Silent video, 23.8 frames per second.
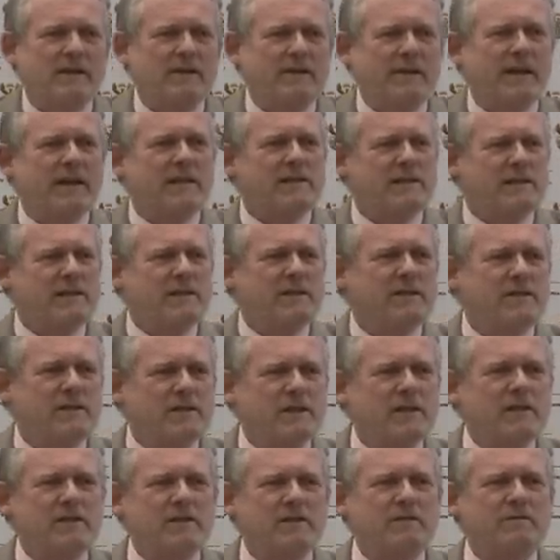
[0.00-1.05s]
That's the
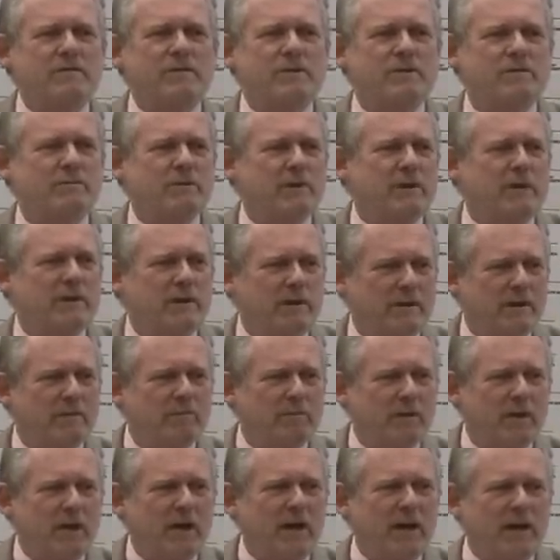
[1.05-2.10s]
incentive which we're
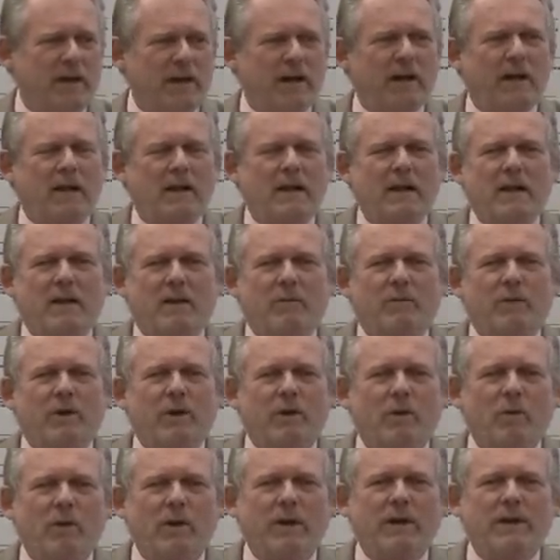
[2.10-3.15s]
applying now. We're
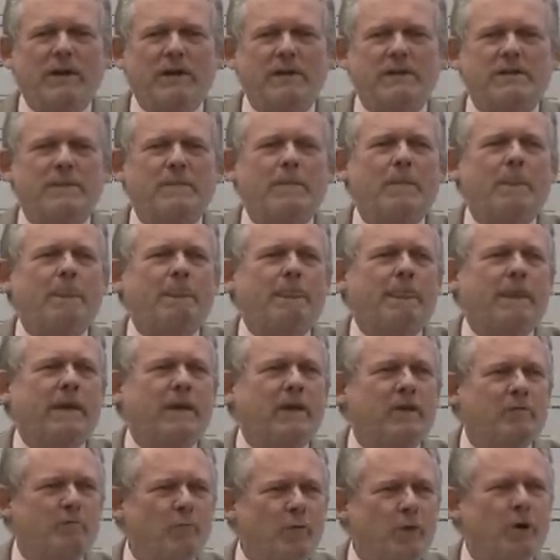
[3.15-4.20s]
calling it
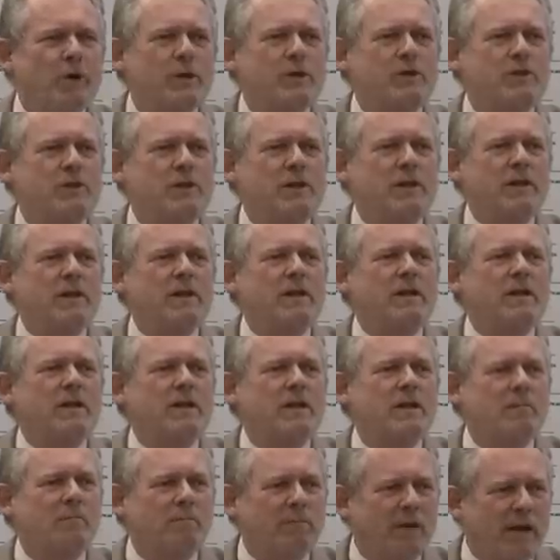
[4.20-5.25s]
Emerging
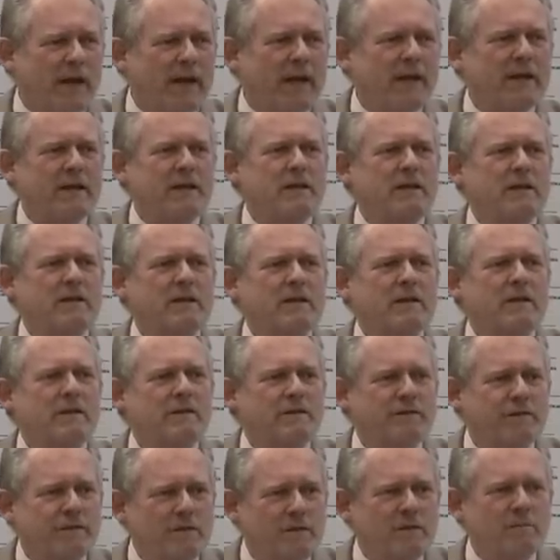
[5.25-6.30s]
Black
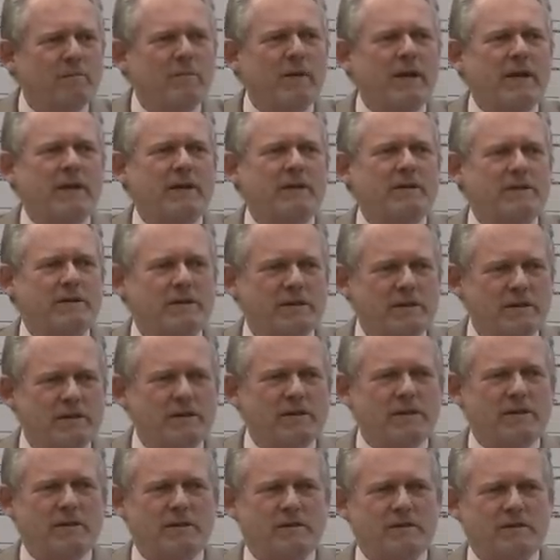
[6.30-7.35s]
Filmmakers
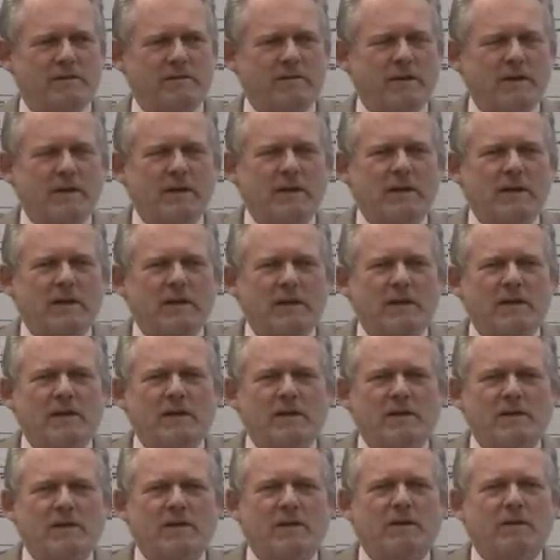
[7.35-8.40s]
Incentive.
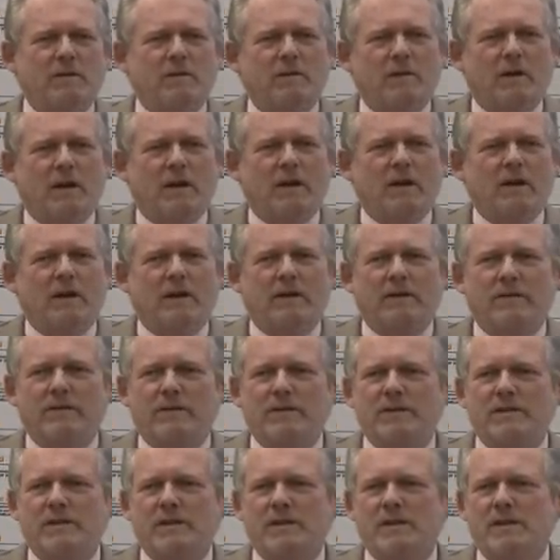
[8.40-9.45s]
So uh,
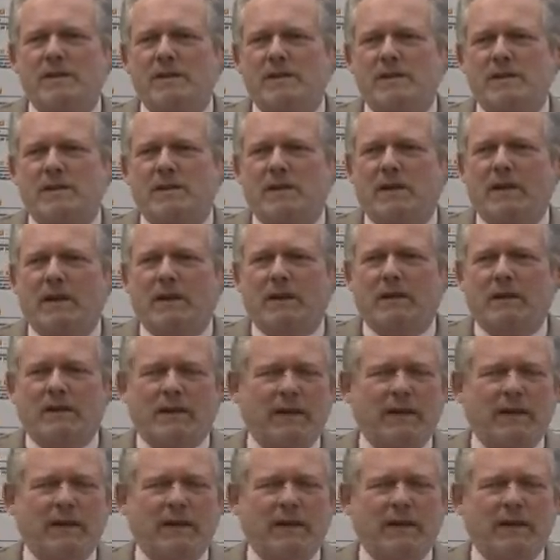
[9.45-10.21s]
this is uh,